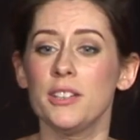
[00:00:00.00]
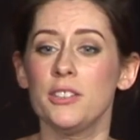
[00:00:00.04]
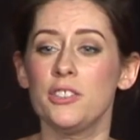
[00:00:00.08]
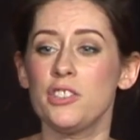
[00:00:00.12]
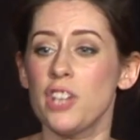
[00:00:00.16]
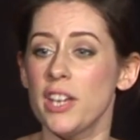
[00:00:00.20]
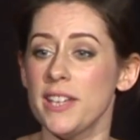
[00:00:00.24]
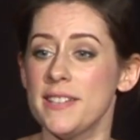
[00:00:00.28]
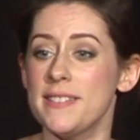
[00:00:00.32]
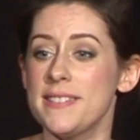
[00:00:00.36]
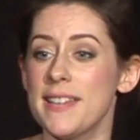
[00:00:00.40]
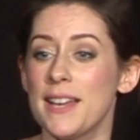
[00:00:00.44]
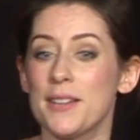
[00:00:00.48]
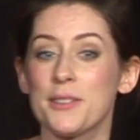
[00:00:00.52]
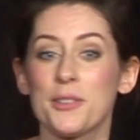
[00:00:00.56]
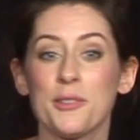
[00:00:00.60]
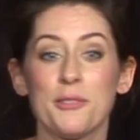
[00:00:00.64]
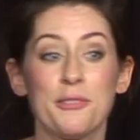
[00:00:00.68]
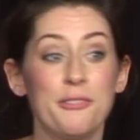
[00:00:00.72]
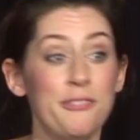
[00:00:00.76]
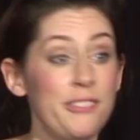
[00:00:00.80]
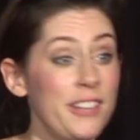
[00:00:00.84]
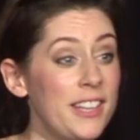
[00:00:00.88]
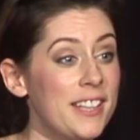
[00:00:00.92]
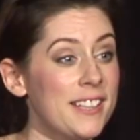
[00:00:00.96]
chase down
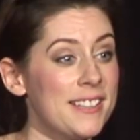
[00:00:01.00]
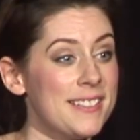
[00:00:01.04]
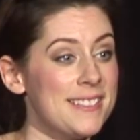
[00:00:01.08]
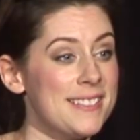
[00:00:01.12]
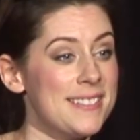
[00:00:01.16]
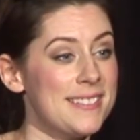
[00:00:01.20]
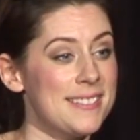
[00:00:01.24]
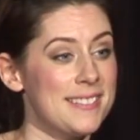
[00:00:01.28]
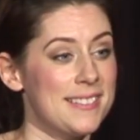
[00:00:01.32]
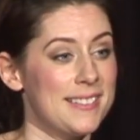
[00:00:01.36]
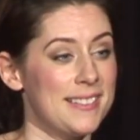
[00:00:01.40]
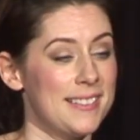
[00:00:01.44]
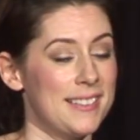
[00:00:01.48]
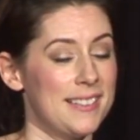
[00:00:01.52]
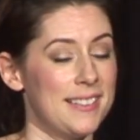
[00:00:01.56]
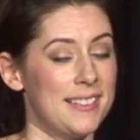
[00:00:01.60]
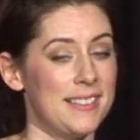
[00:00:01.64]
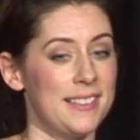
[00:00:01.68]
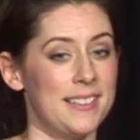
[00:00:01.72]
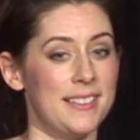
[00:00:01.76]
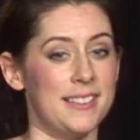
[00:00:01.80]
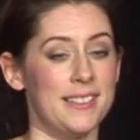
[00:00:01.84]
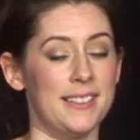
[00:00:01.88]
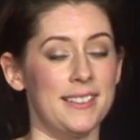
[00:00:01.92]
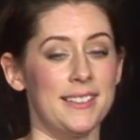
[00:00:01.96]
your fears,
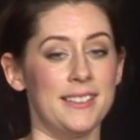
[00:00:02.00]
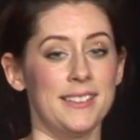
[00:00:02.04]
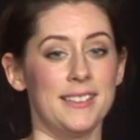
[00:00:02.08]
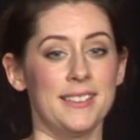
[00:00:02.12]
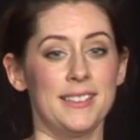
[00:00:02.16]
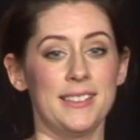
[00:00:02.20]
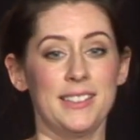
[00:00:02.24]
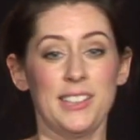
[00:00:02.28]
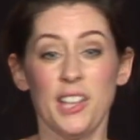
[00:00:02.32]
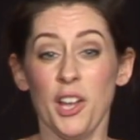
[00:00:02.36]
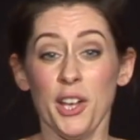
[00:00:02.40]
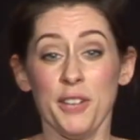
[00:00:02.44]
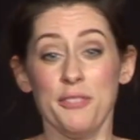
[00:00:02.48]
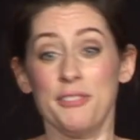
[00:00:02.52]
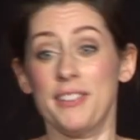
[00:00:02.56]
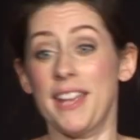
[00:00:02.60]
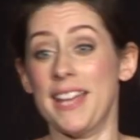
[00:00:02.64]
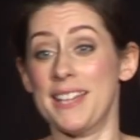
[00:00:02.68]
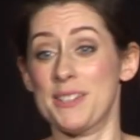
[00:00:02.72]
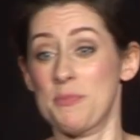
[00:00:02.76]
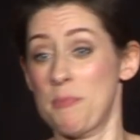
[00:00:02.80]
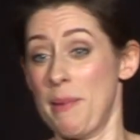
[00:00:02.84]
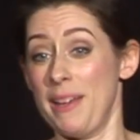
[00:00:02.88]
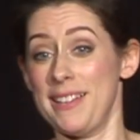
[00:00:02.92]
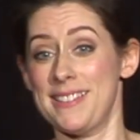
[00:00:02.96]
life
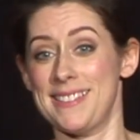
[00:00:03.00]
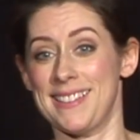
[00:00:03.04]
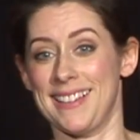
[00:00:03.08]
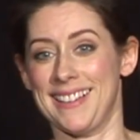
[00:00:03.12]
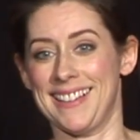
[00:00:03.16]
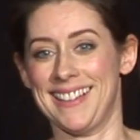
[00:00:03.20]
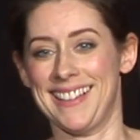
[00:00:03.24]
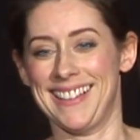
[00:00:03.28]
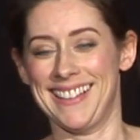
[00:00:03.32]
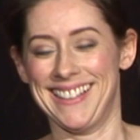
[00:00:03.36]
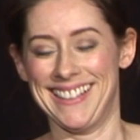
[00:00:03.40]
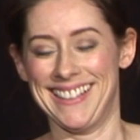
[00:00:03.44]
gets better.